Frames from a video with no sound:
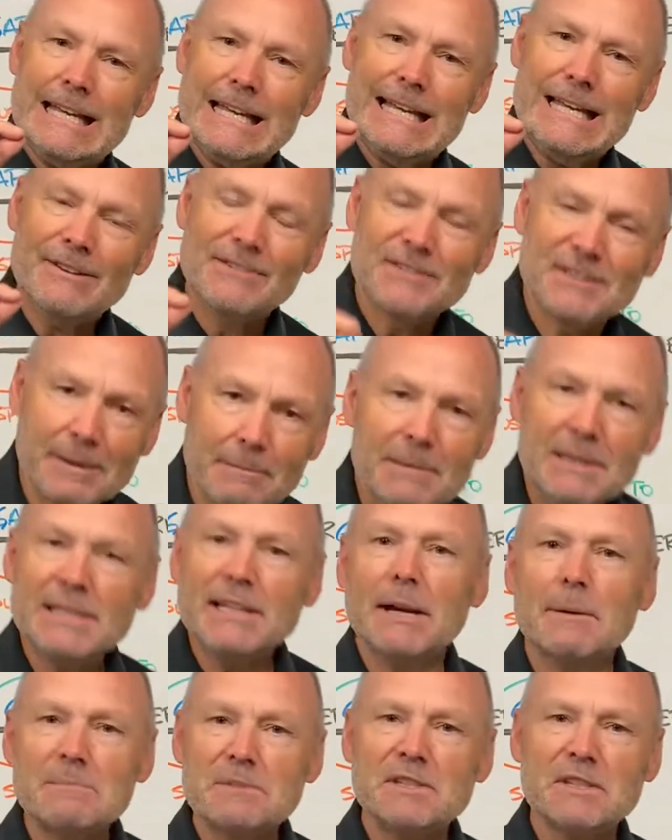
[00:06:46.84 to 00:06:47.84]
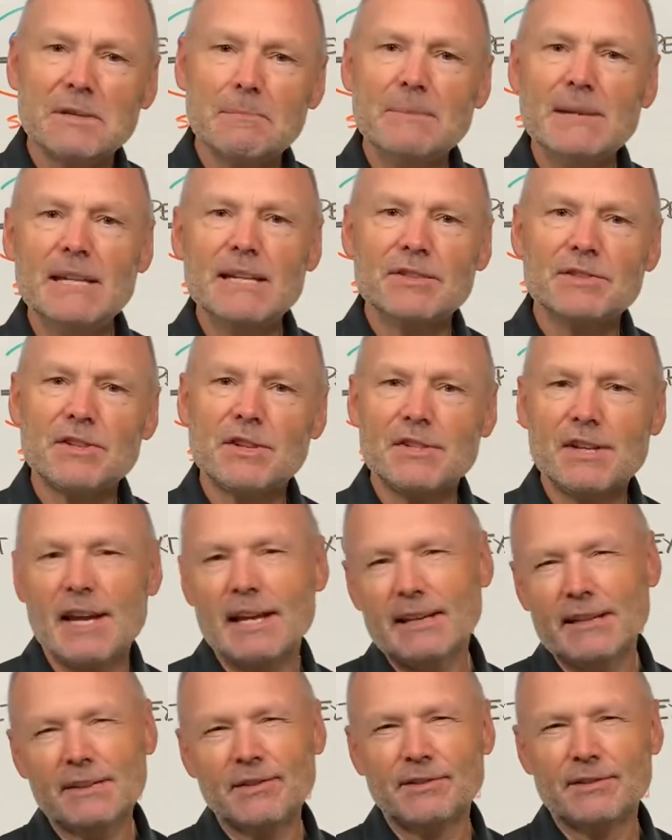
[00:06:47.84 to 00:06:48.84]
If somebody comes to me and says, hey,
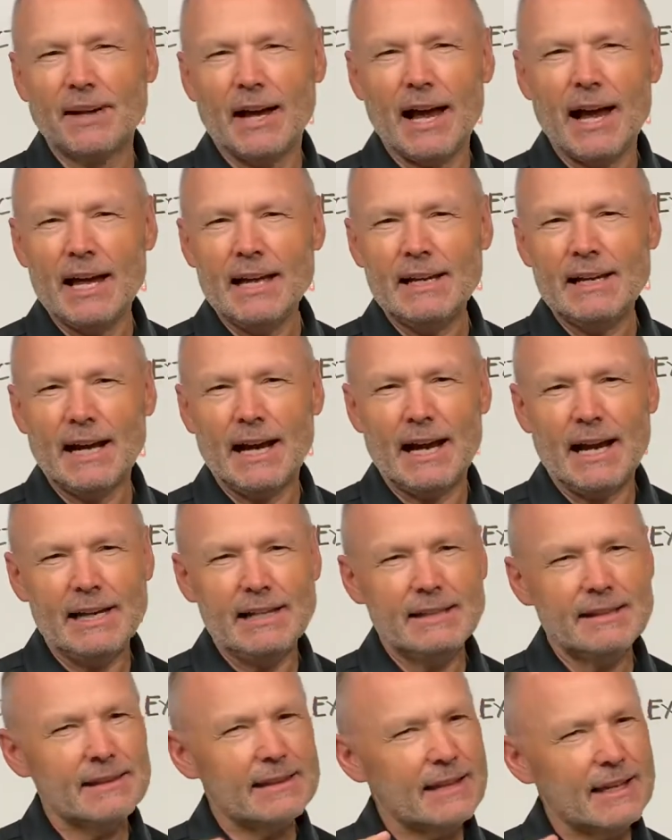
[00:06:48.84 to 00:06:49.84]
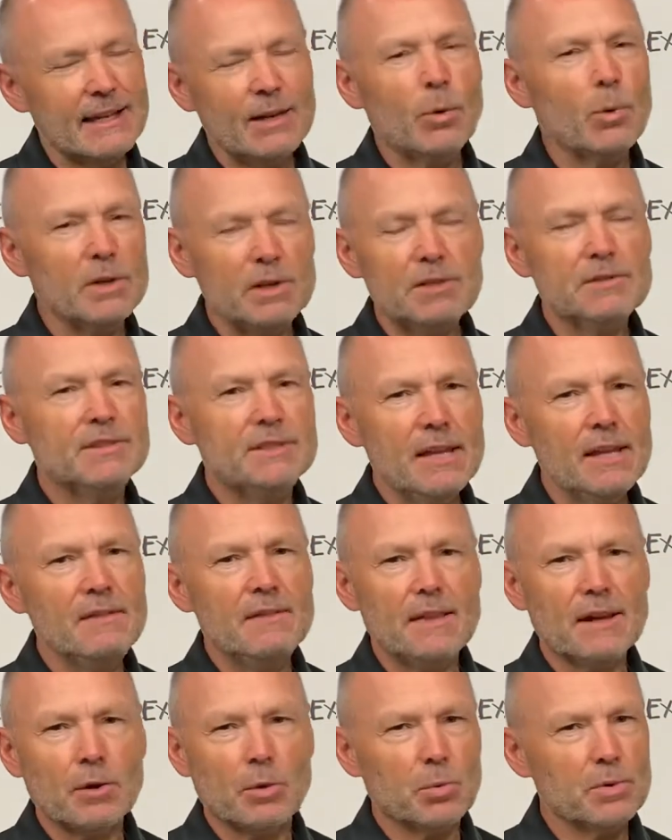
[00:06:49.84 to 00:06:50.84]
listen, I think what you did
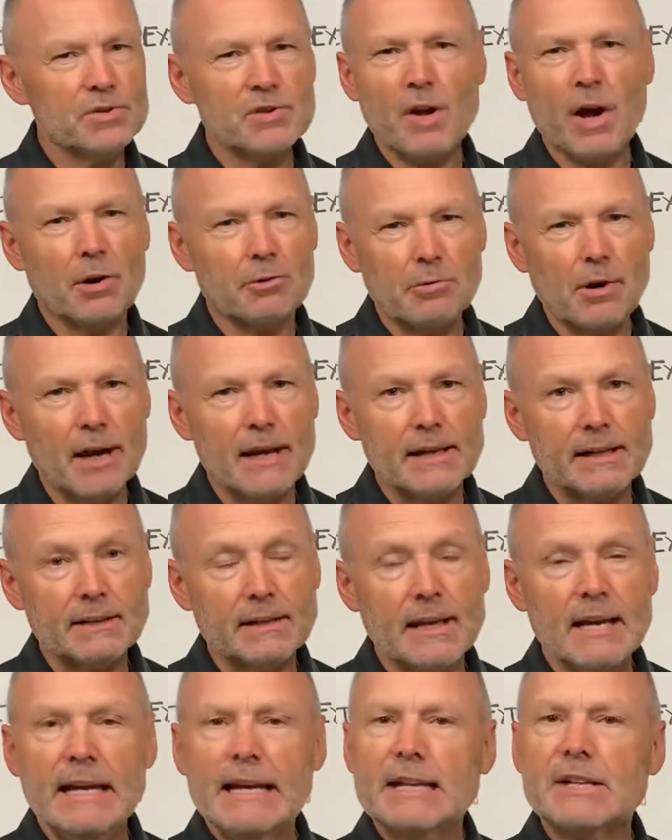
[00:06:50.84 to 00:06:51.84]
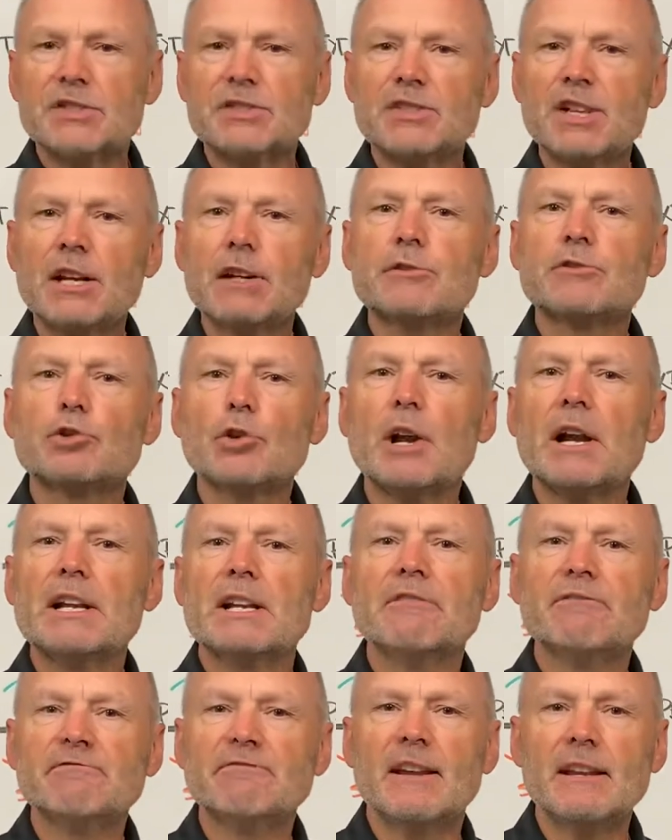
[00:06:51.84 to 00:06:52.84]
there was not right. Instead of trying to
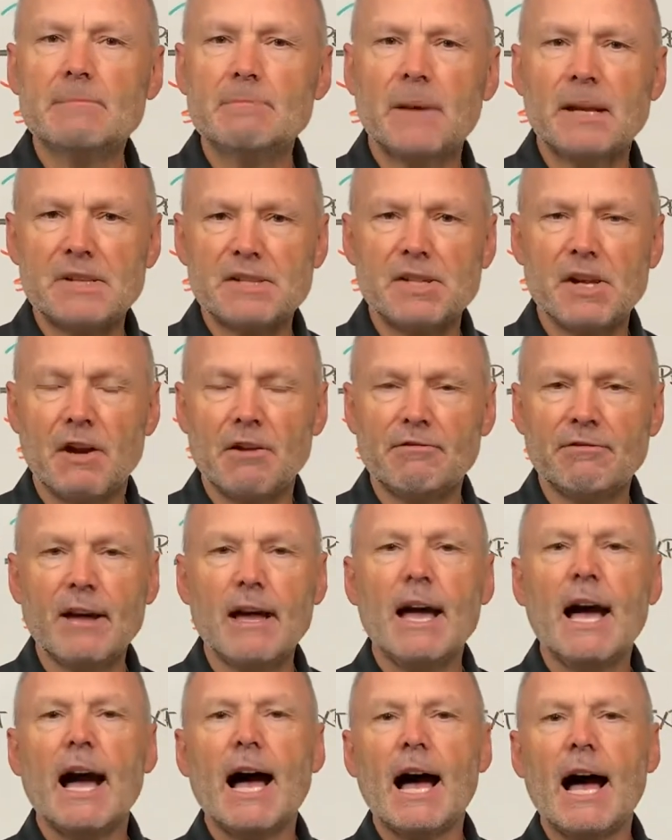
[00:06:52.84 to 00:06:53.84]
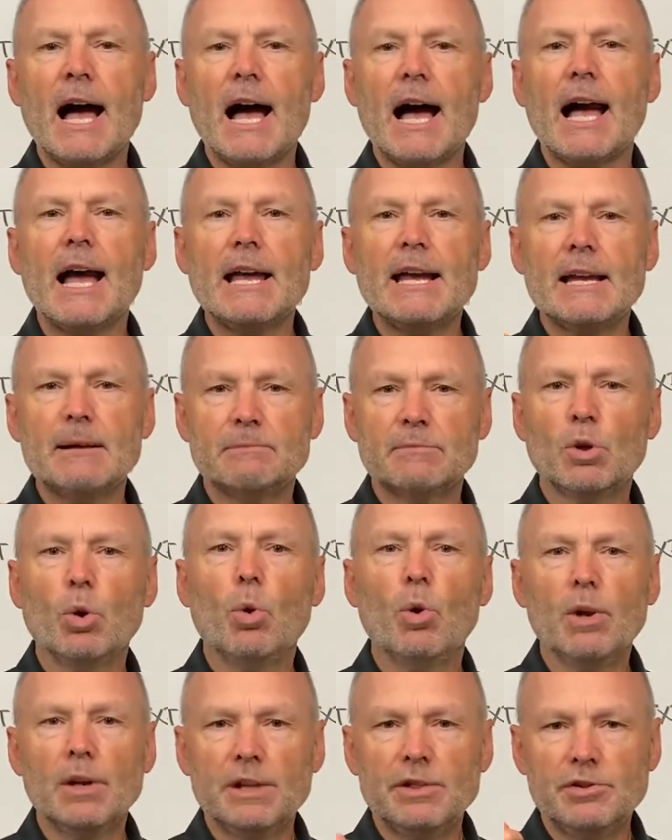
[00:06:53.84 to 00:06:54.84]
defend myself, I am
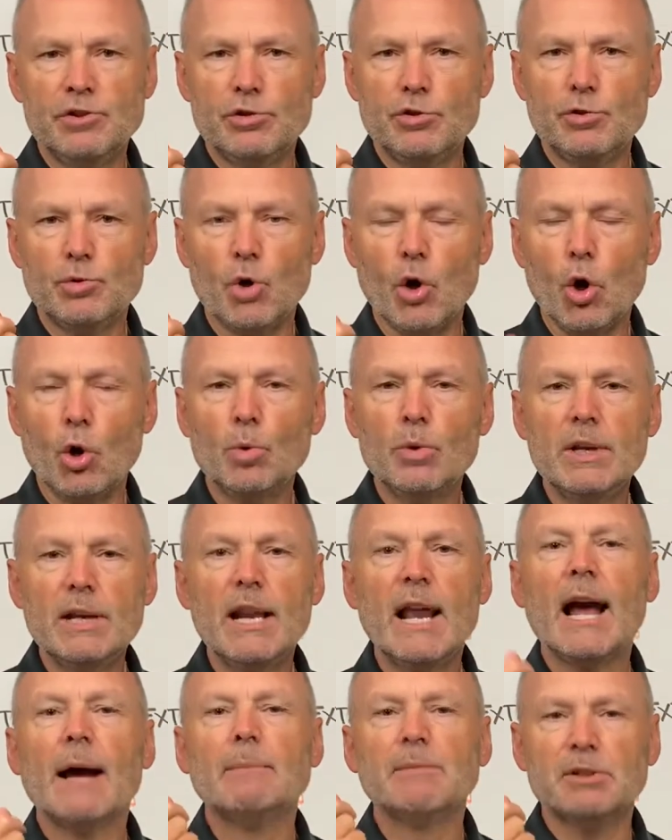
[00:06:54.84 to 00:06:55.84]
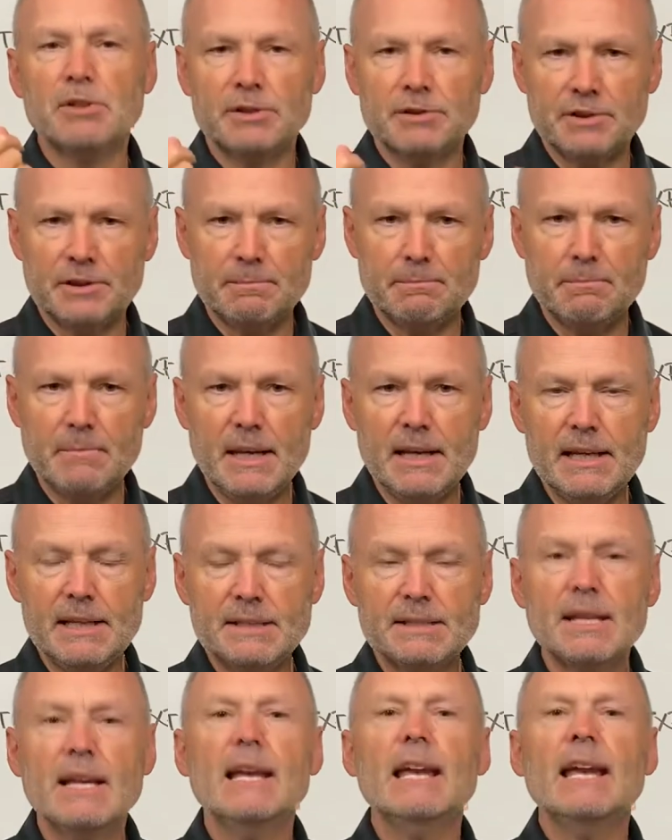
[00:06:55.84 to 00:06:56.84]
going to own it. I'm going to admit it.
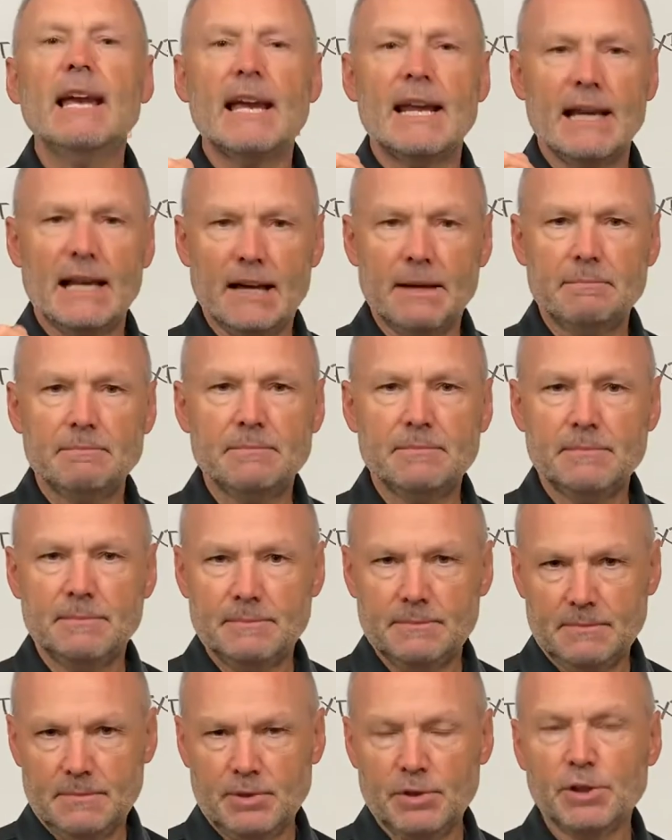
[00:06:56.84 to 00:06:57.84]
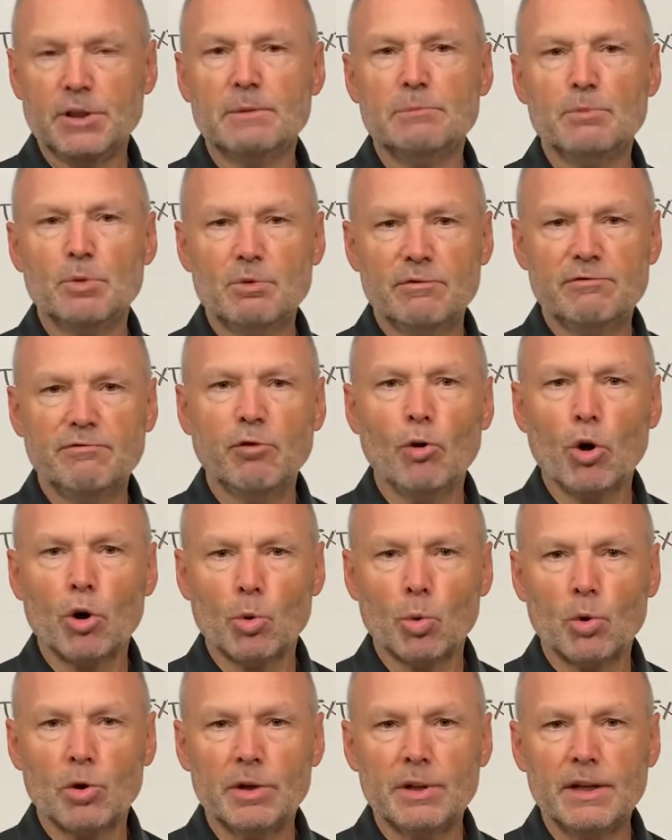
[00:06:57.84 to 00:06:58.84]
And I'm going to move
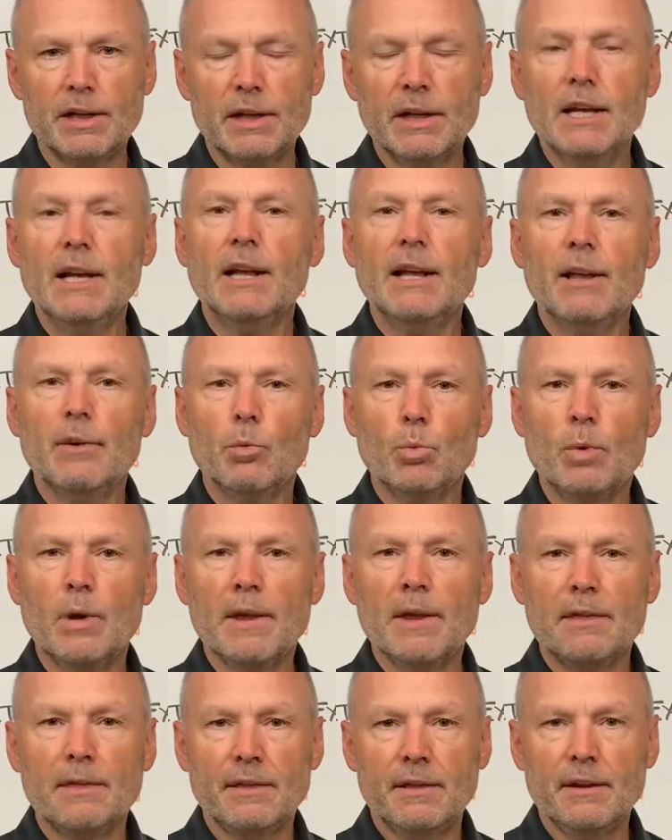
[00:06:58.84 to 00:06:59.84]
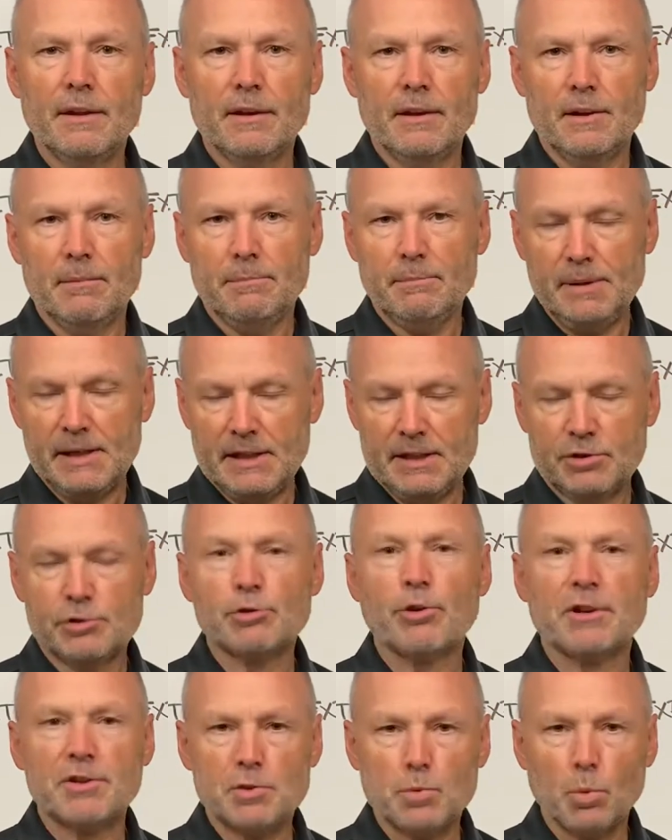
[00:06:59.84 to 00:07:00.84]
forward with being
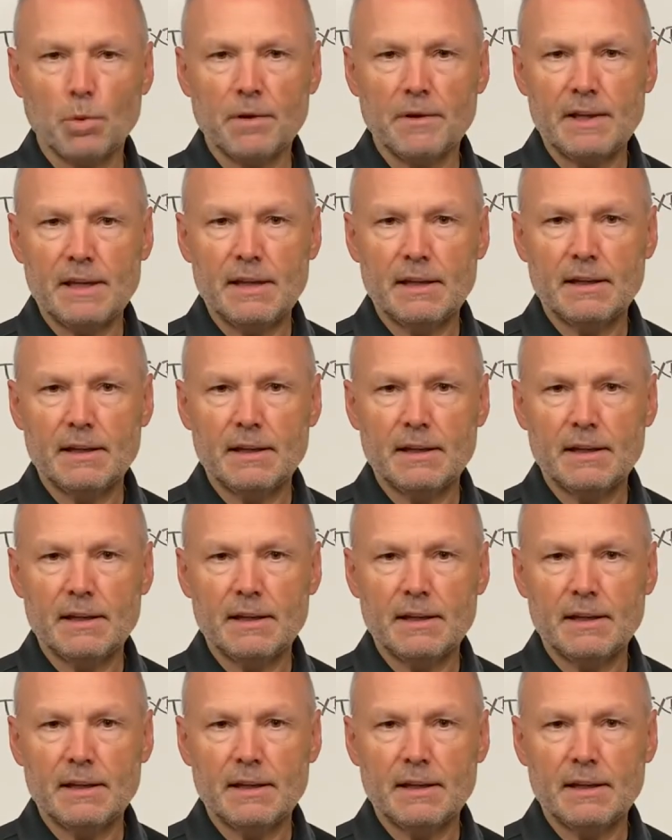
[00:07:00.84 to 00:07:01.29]
trustworthy.